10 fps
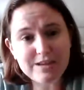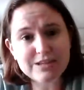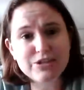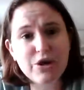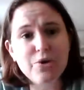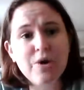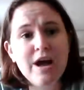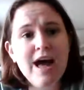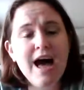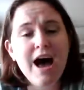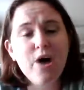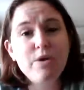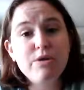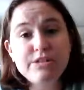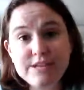So
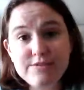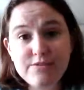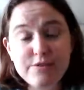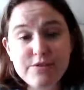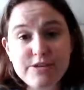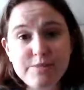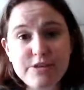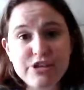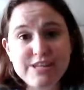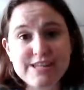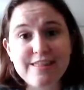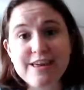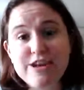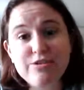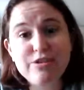we received a few submissions, and
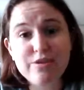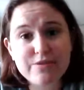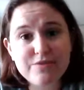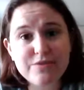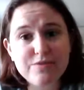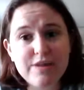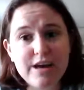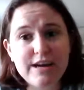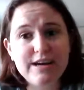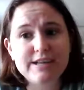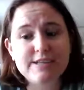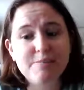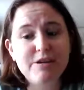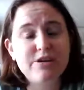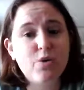thank you to those of you that
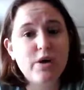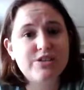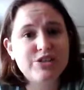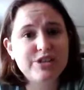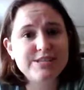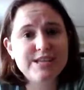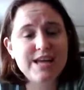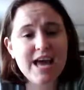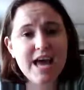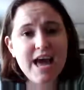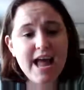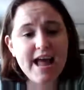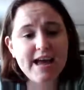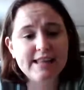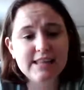submitted questions.
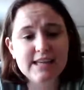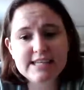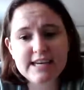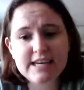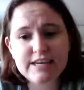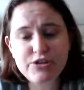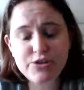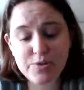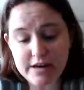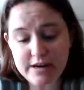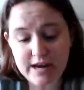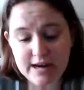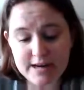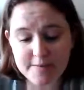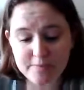And let's get into it.
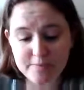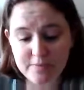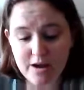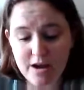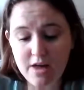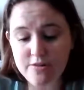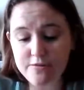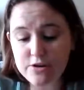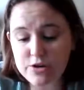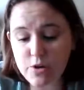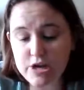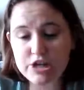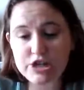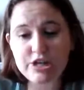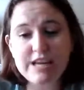The first
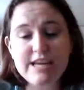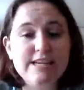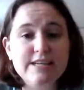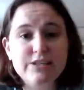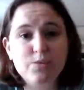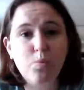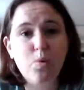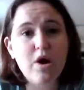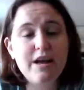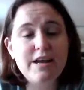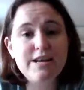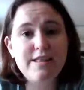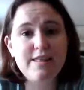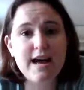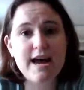question is one
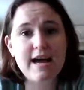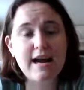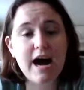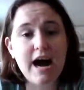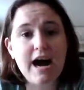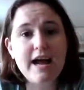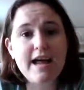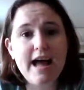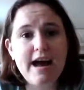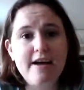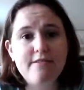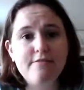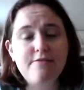that I have